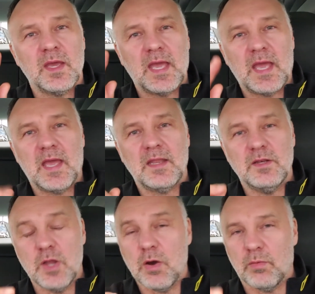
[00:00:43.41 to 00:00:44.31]

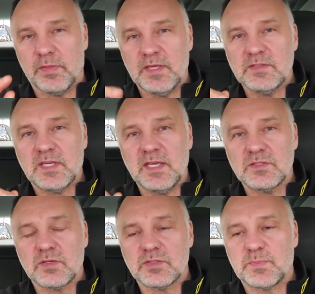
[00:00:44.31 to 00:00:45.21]
And no, these
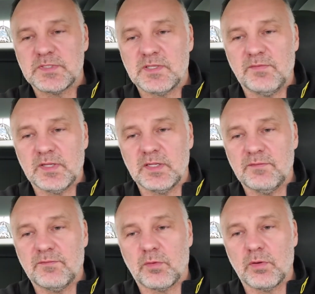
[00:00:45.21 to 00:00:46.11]
kits are specifically
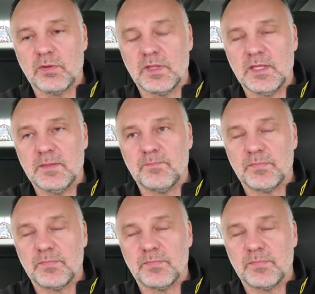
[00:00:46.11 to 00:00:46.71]
for the